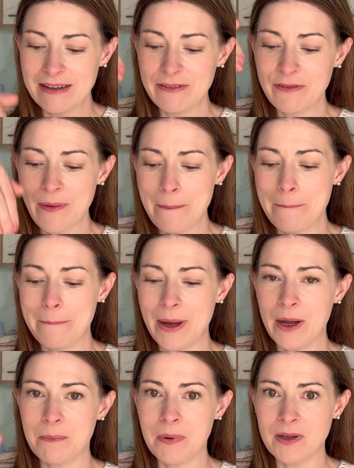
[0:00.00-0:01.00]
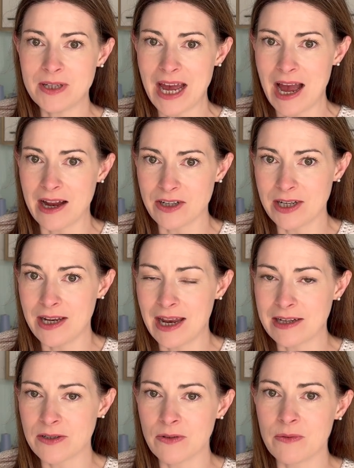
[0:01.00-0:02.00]
for a bird poo to actually
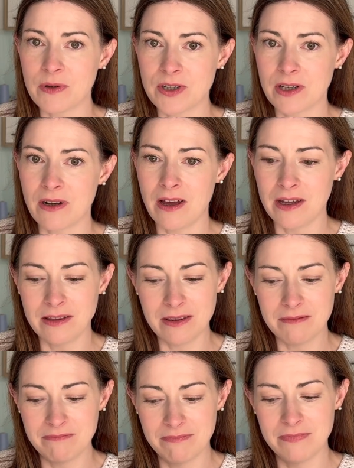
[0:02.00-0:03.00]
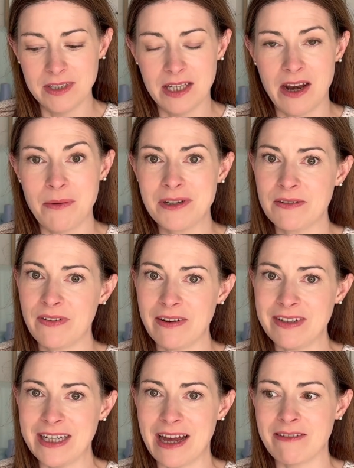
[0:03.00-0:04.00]
land on the washing line, you know, it's
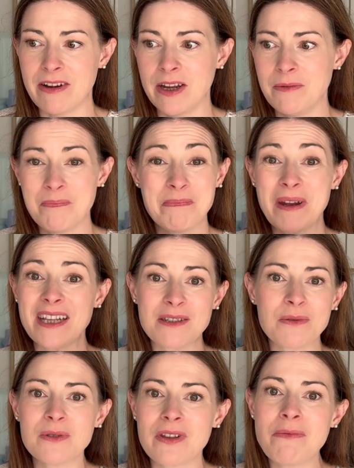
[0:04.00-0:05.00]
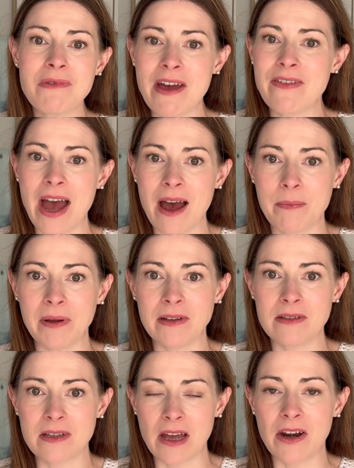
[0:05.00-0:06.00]
very narrow. But it's also never
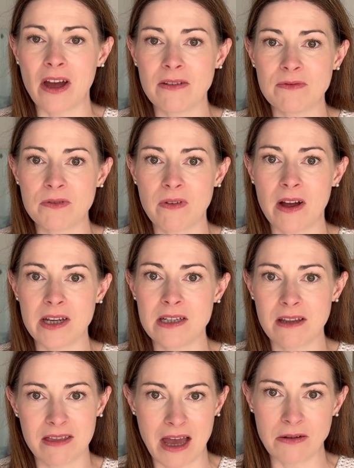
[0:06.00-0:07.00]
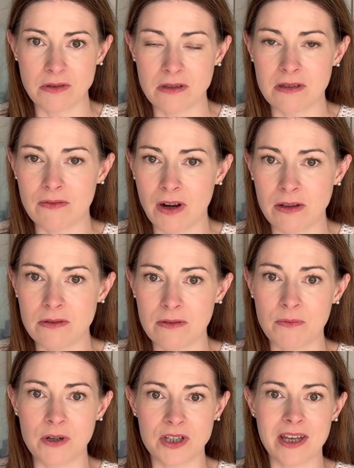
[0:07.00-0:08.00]
happened. And I've dried thousands of loads of
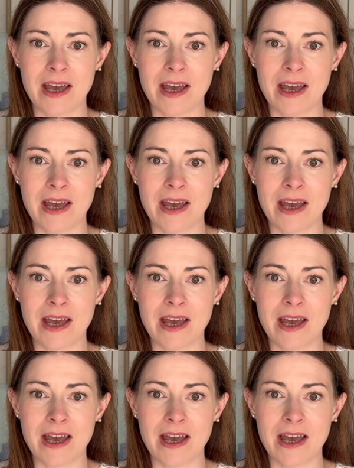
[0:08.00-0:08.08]
washing